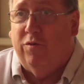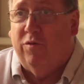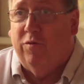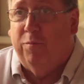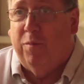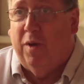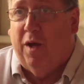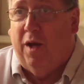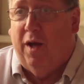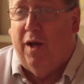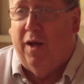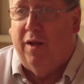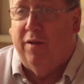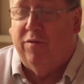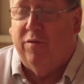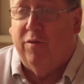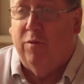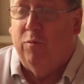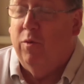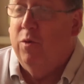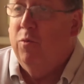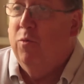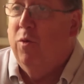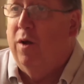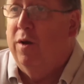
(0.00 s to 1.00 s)
spots,
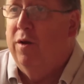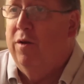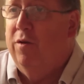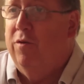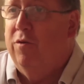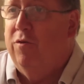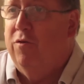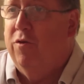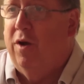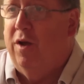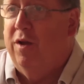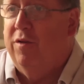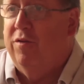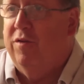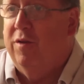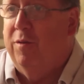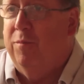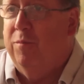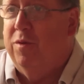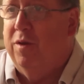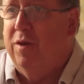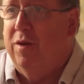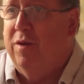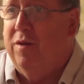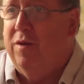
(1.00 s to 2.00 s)
and we wanted to try
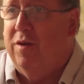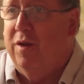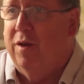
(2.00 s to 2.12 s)
something